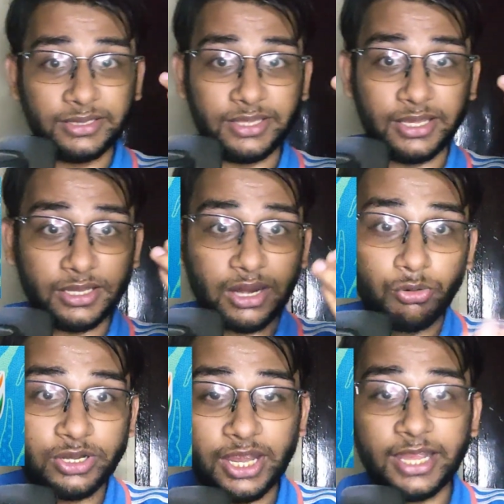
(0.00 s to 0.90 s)
the
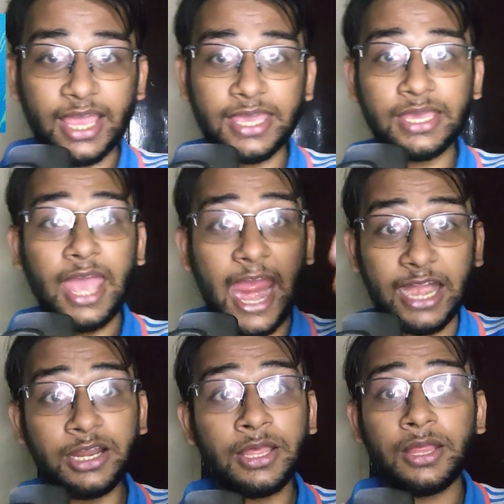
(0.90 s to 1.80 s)
counter attacking
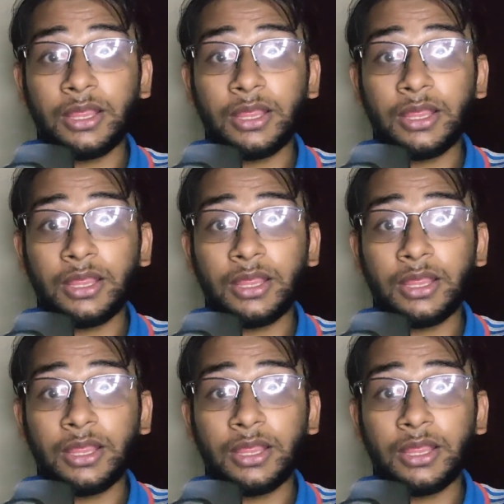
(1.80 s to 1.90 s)
and